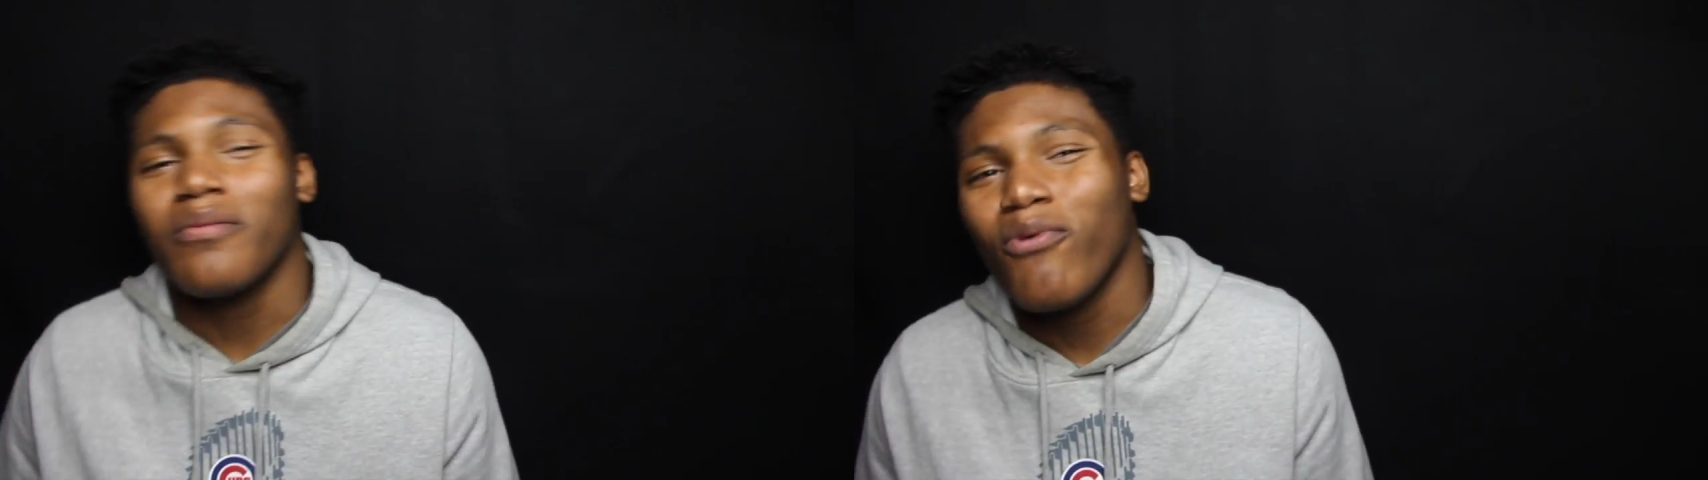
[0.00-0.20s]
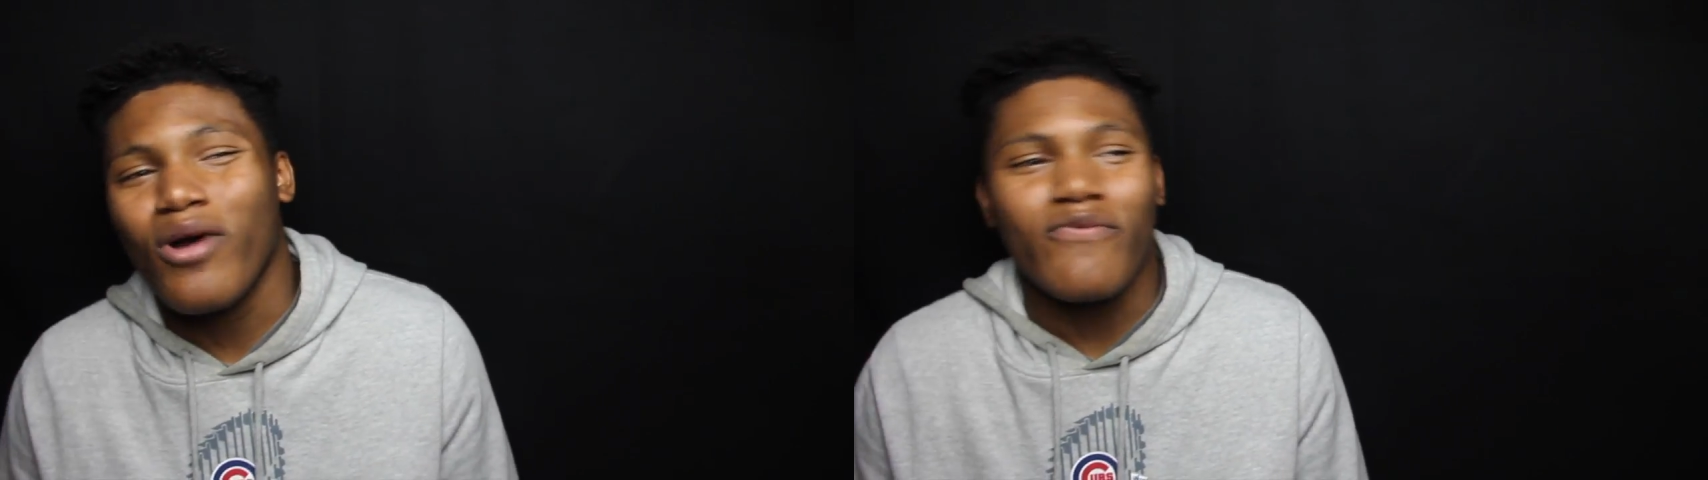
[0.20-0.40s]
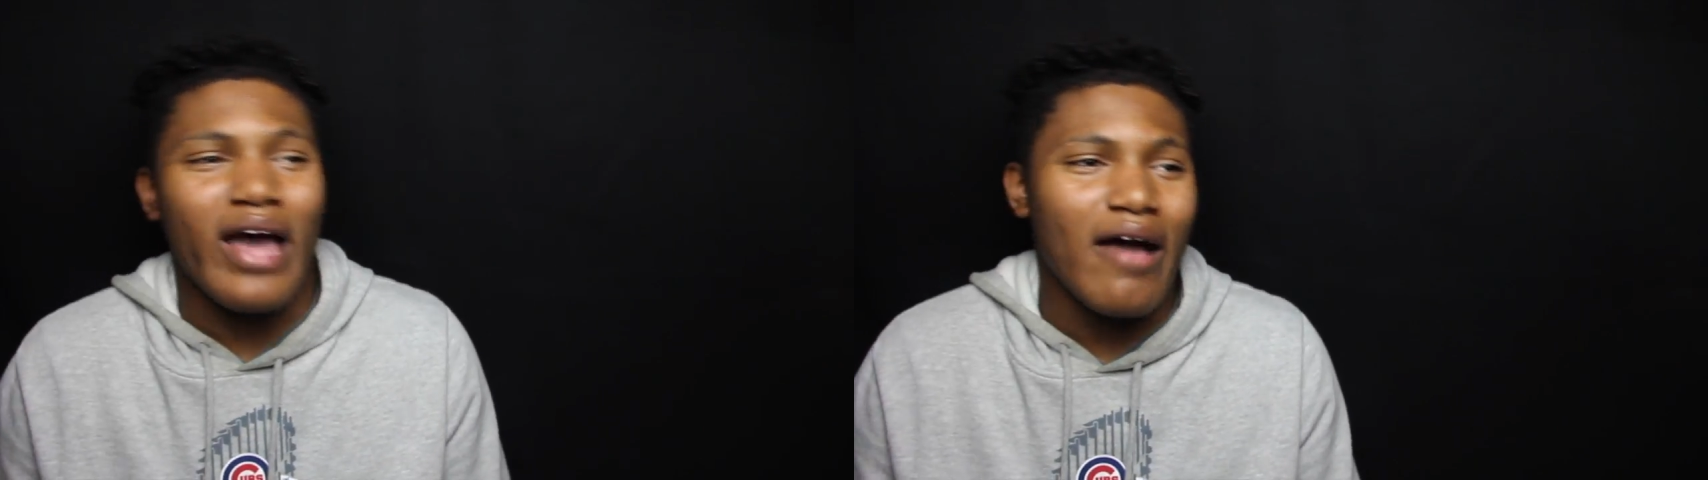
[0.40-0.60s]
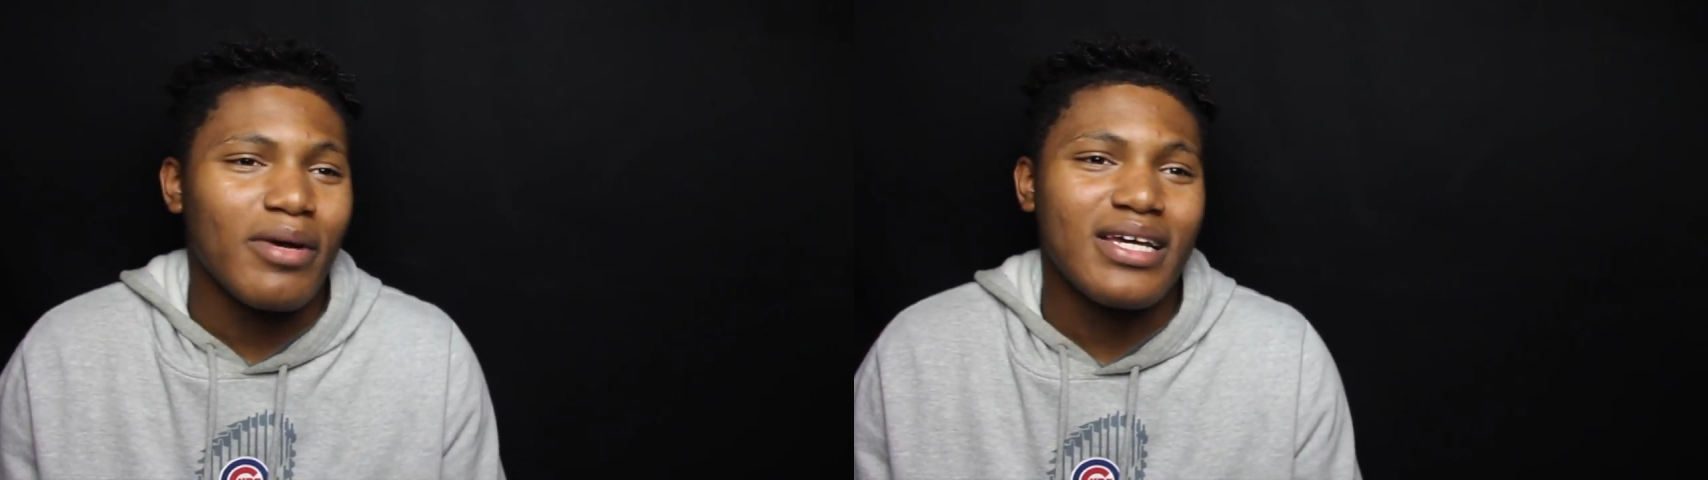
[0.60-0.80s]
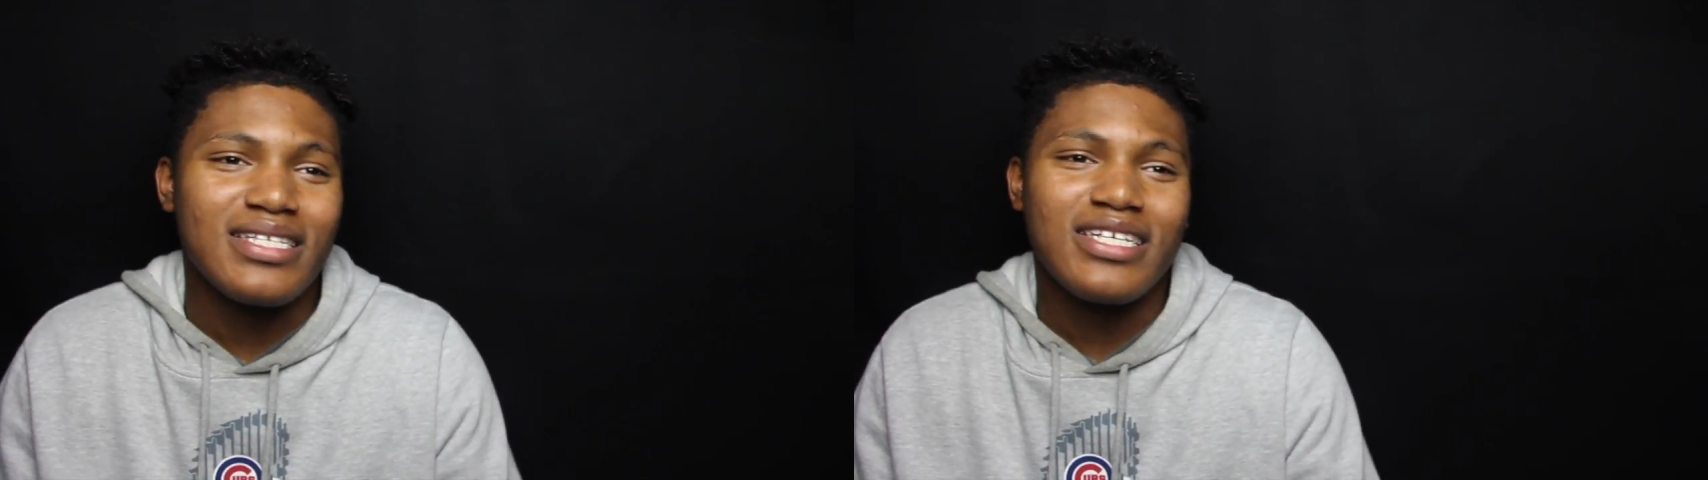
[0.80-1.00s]
a 0.5
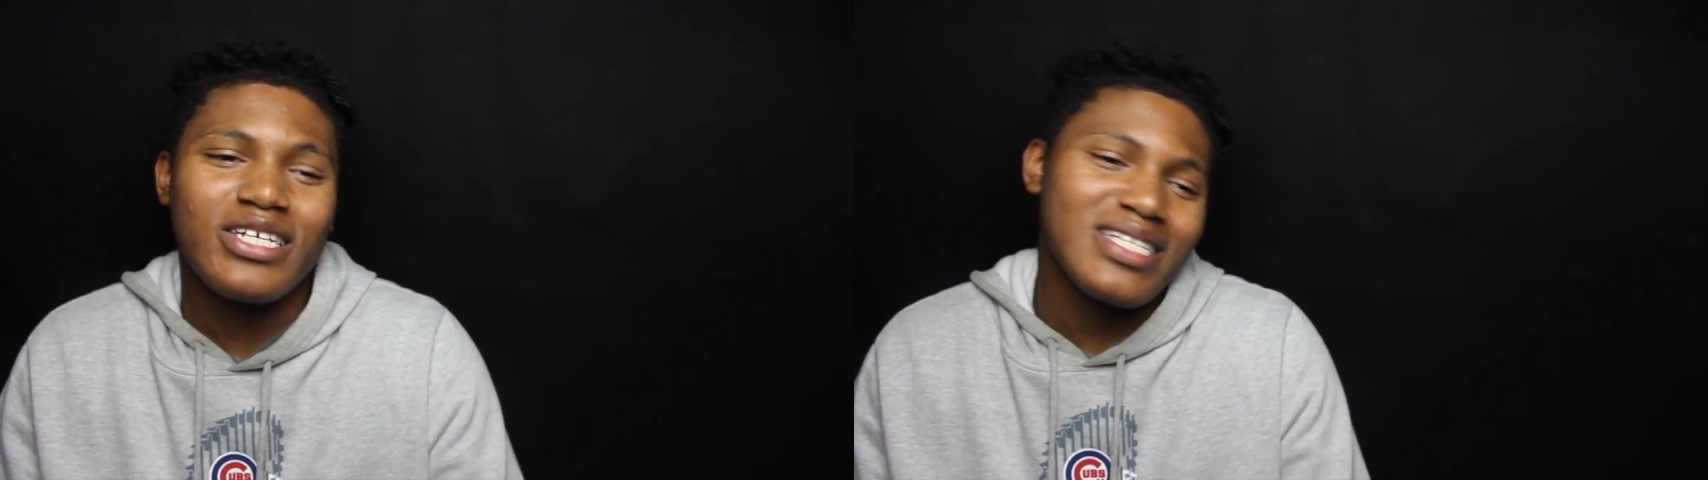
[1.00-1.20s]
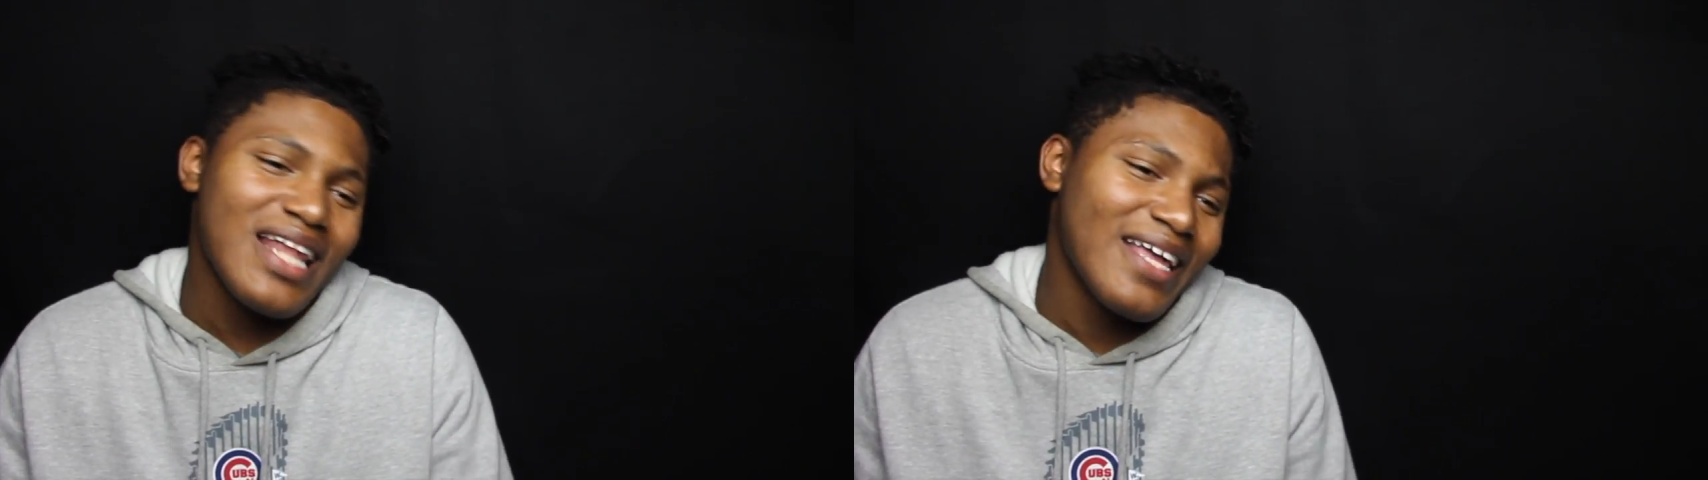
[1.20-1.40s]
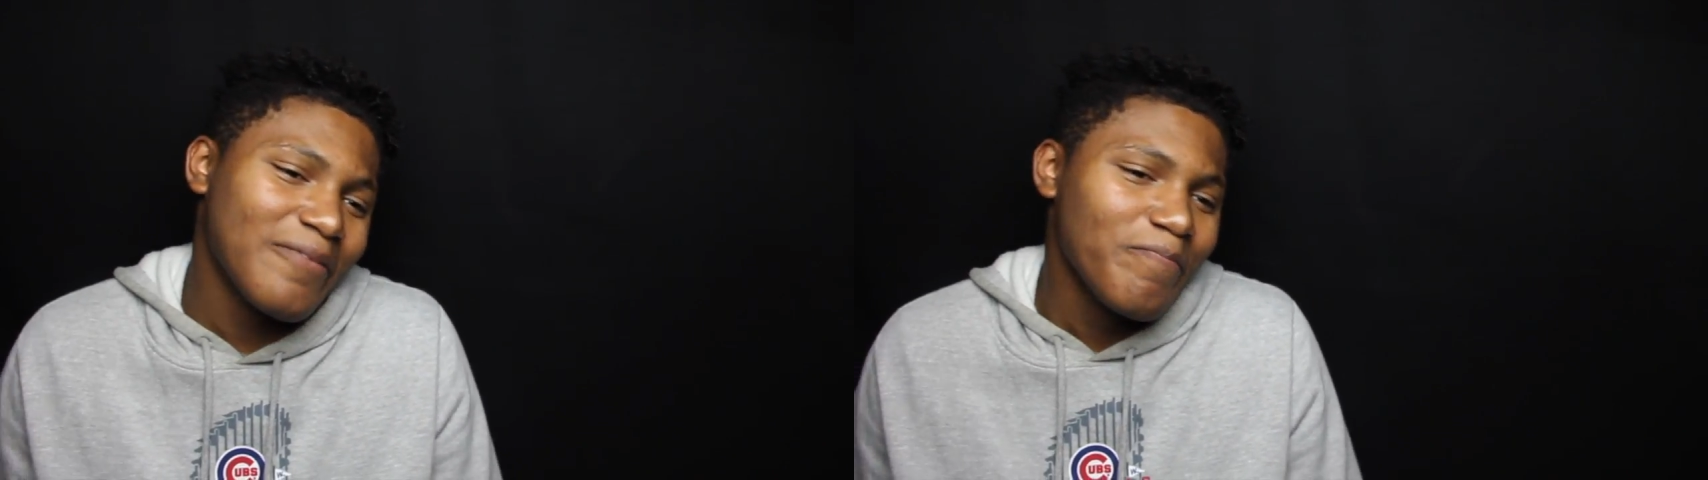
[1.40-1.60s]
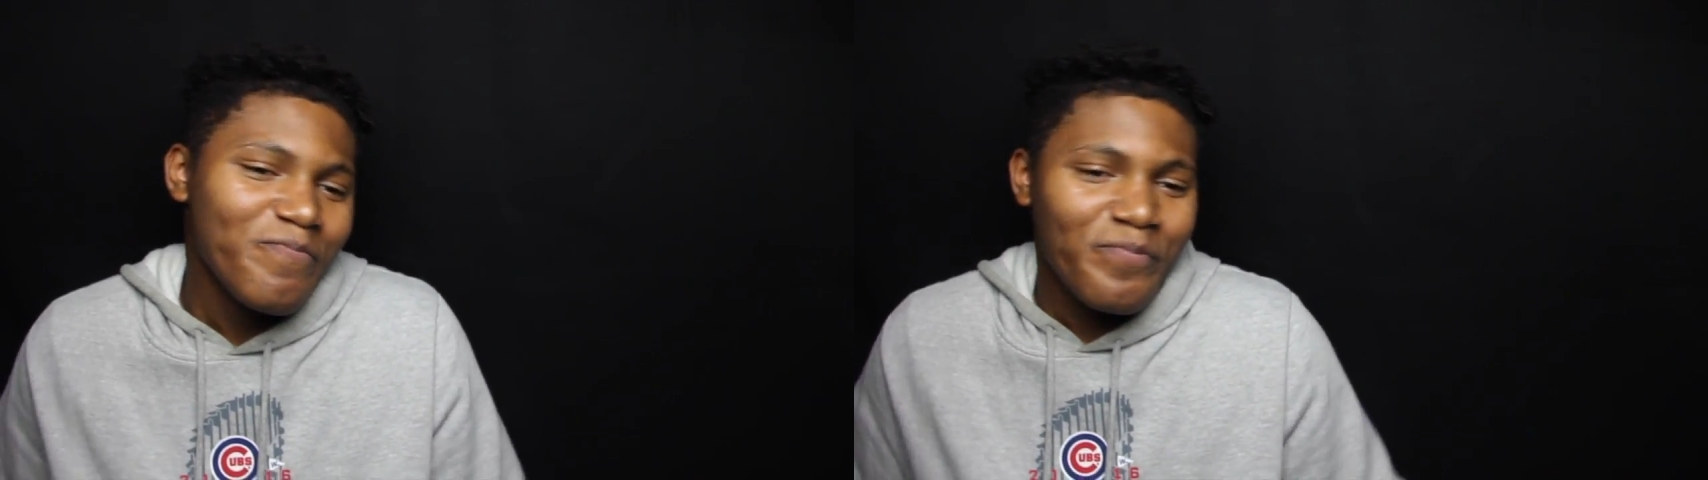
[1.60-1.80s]
because it's just like,